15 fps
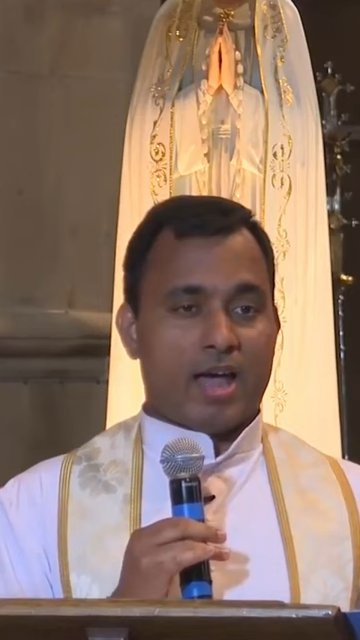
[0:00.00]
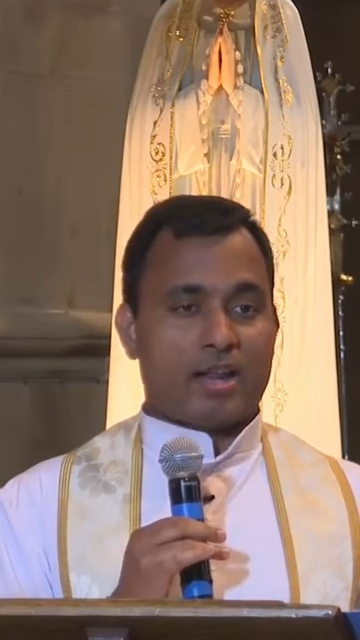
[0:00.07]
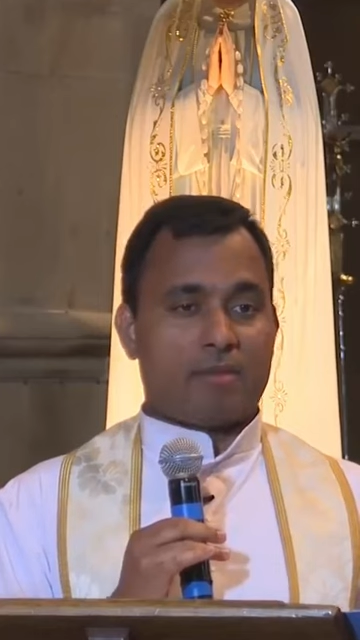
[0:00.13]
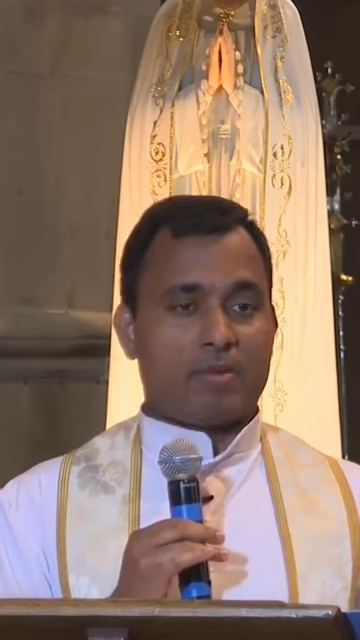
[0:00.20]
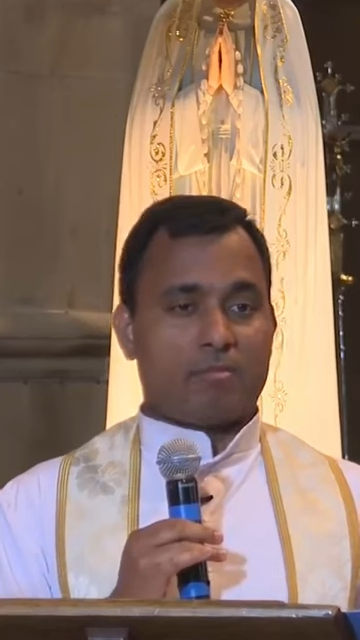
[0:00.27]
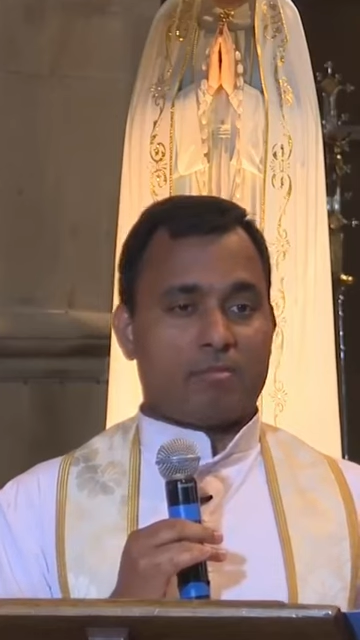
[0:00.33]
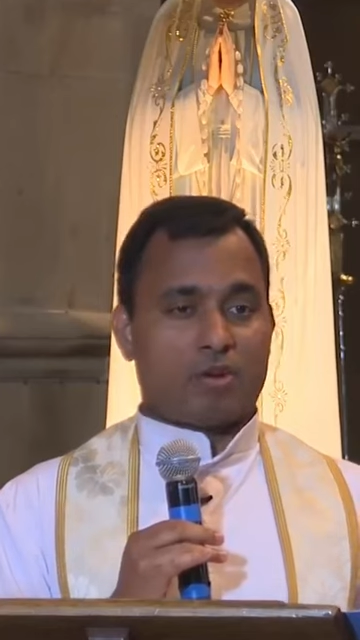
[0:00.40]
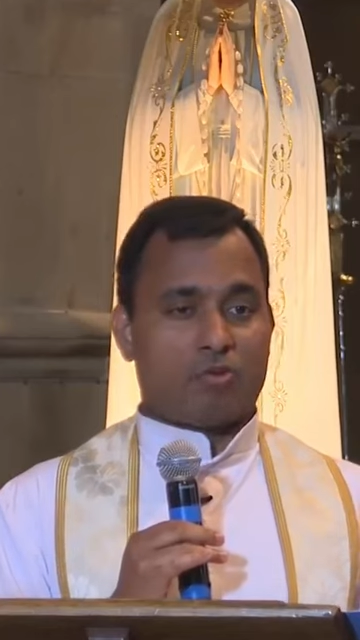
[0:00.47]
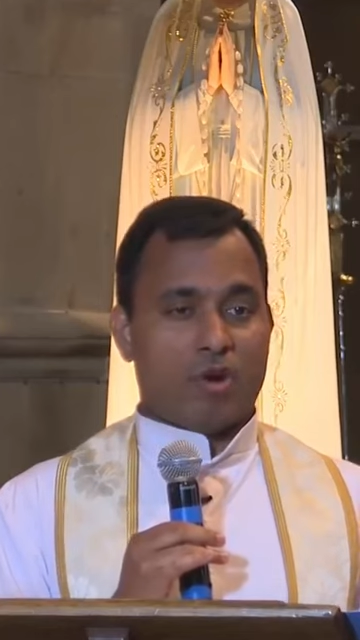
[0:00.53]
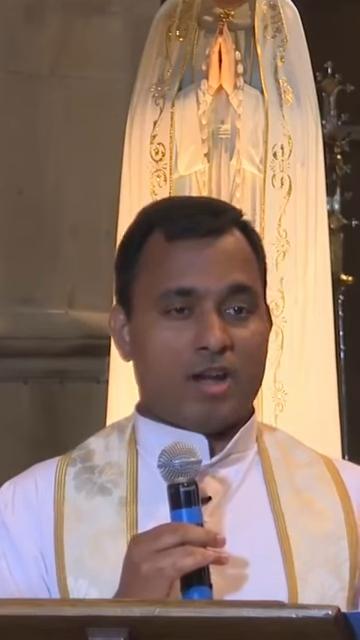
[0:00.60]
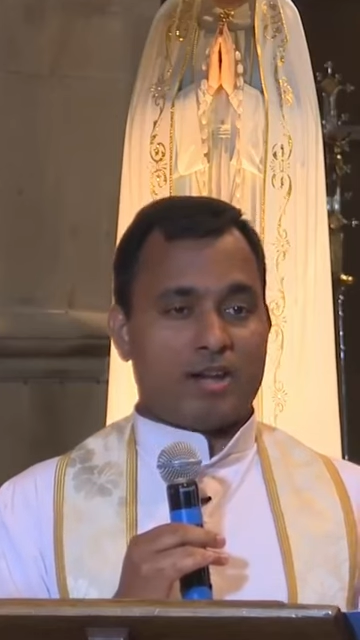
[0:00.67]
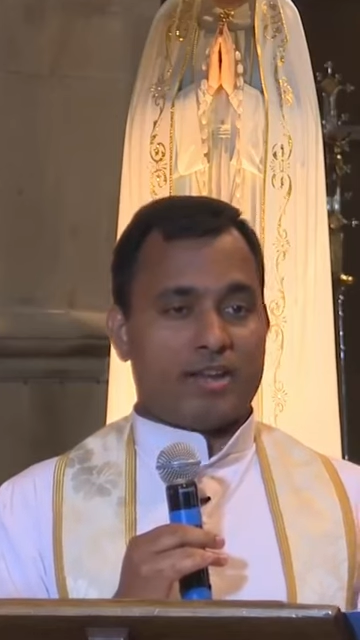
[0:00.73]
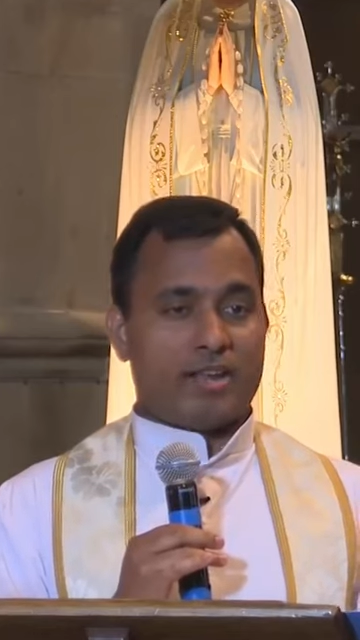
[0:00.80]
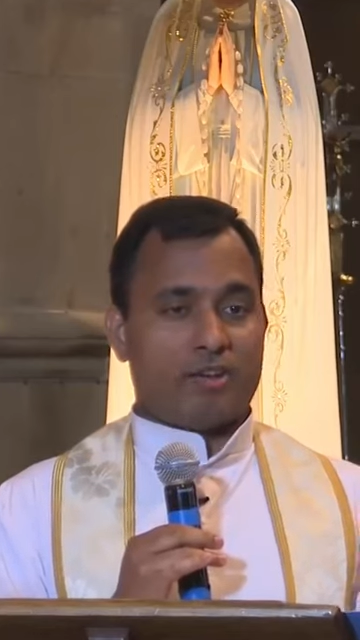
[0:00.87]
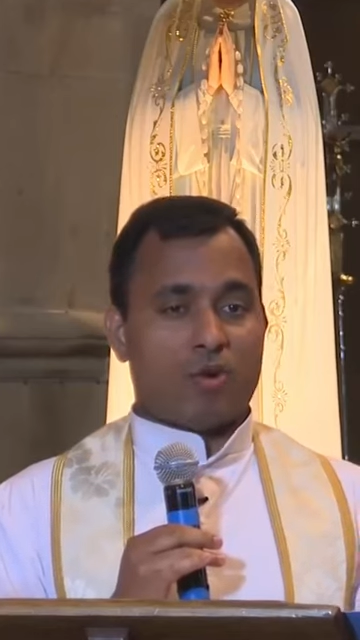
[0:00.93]
I remember
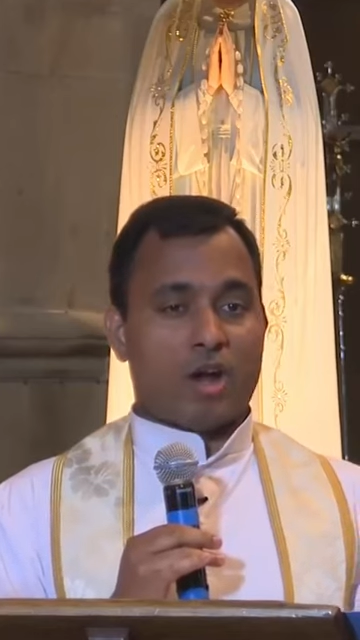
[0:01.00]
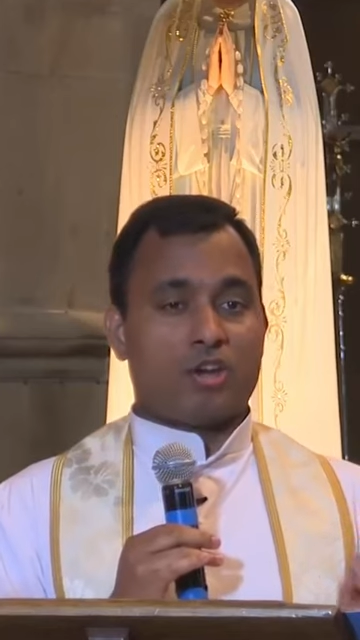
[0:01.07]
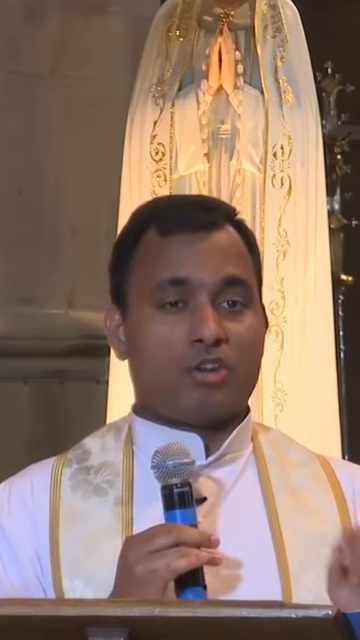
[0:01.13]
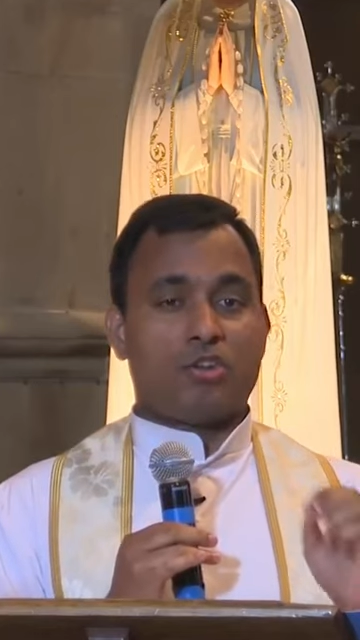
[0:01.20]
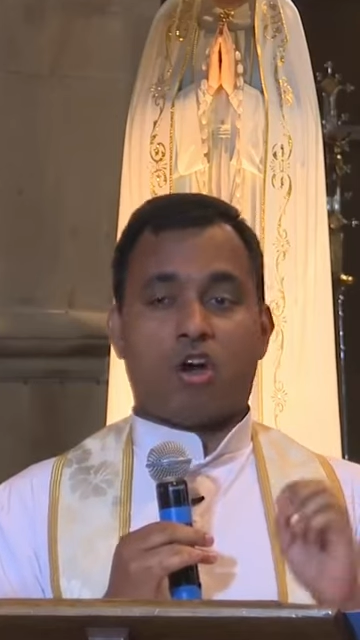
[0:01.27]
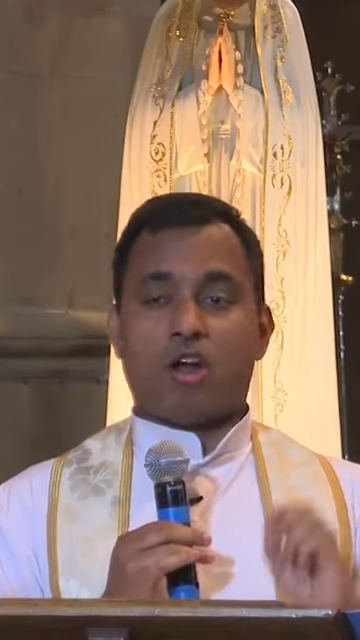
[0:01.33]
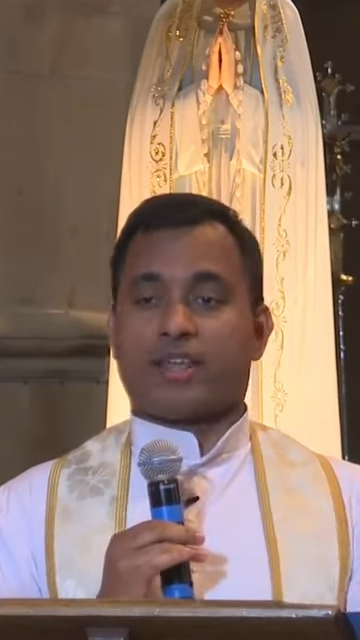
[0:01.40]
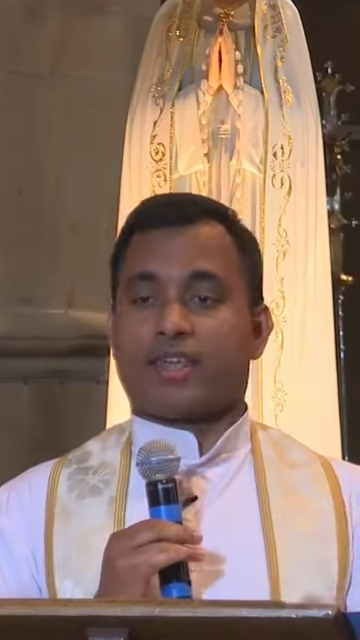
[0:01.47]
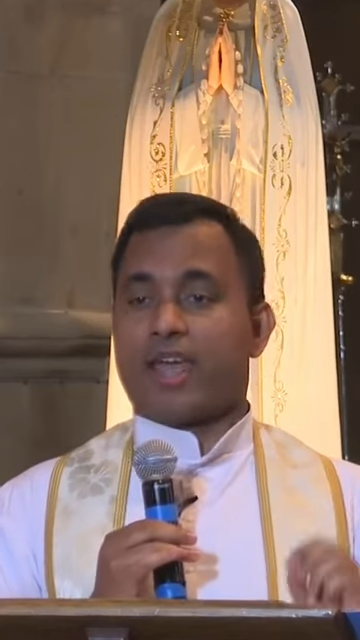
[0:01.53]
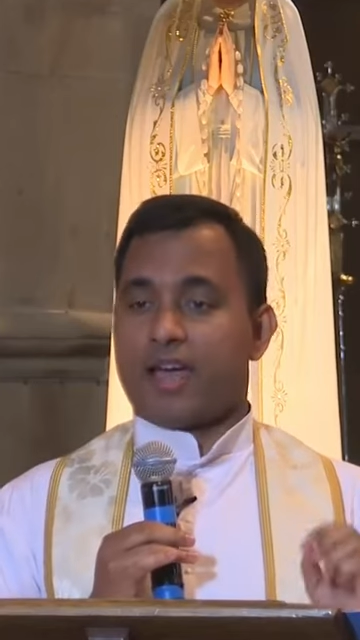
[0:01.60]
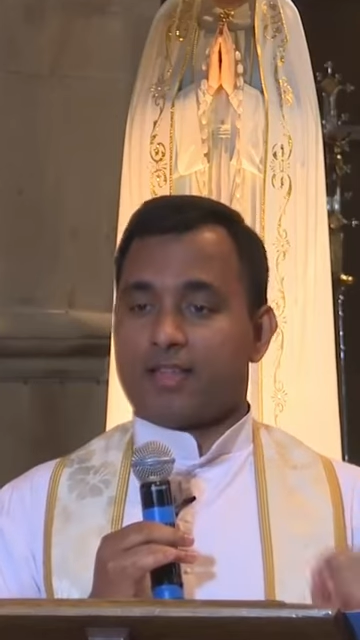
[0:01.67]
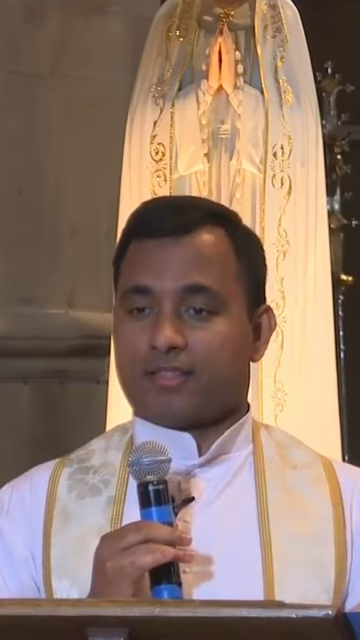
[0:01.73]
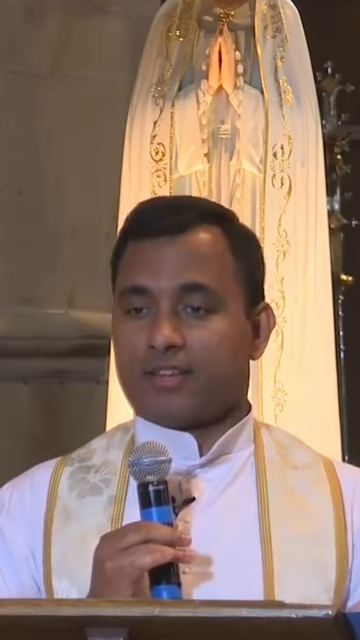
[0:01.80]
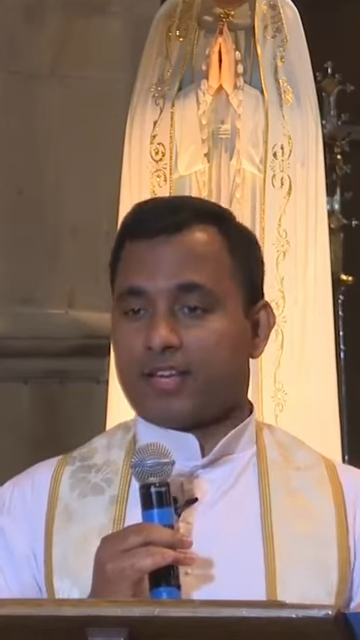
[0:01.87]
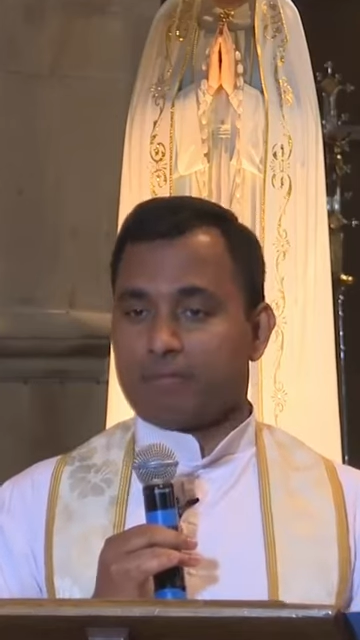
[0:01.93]
one day one
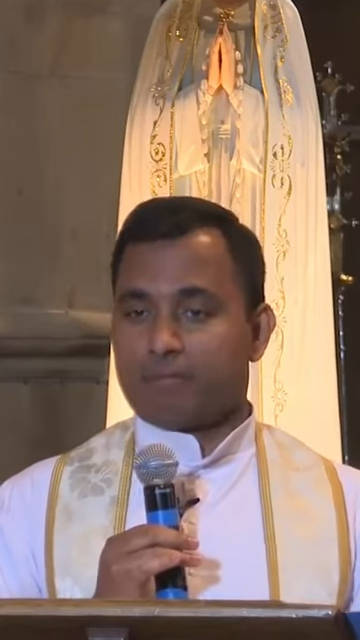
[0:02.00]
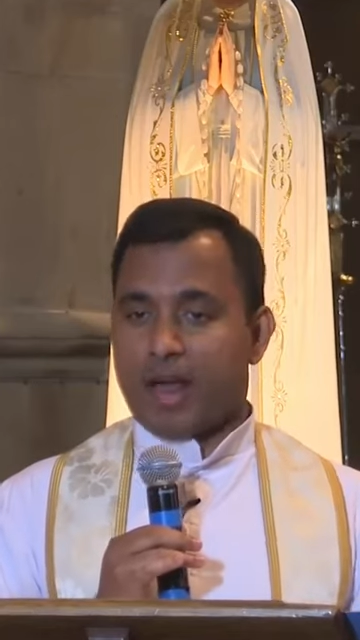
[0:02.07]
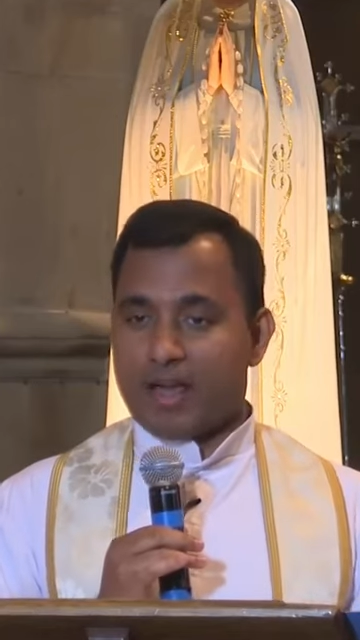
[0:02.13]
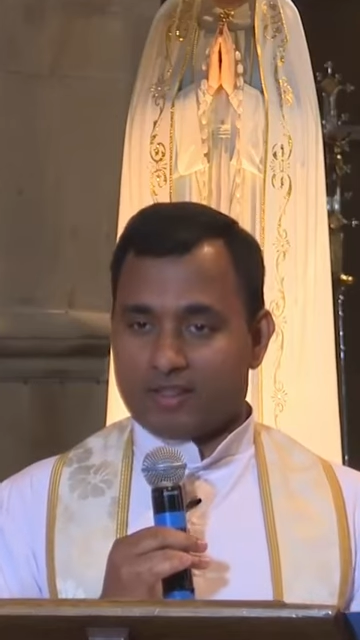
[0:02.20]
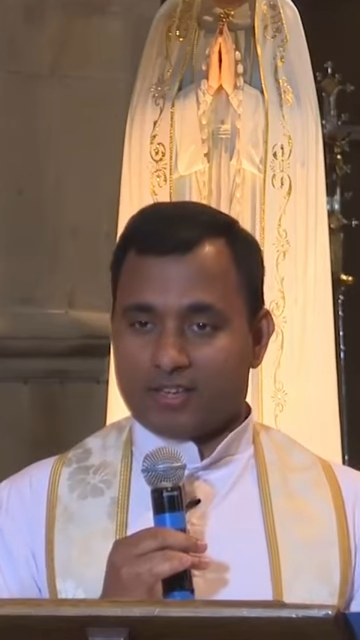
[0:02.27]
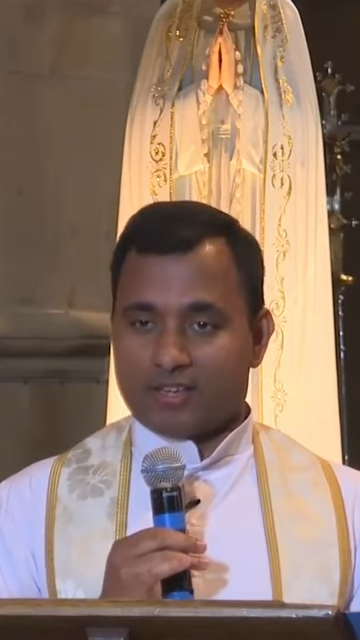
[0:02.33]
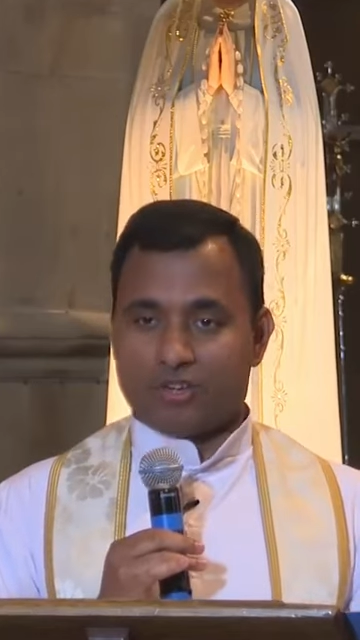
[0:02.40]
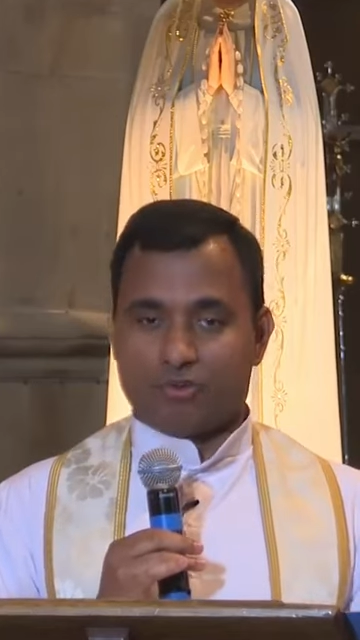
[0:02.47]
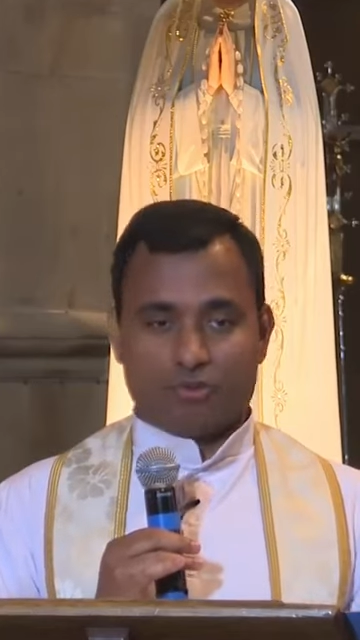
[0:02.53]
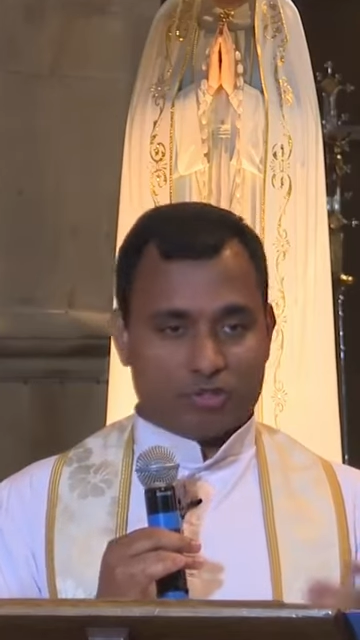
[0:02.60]
non-Catholic brother,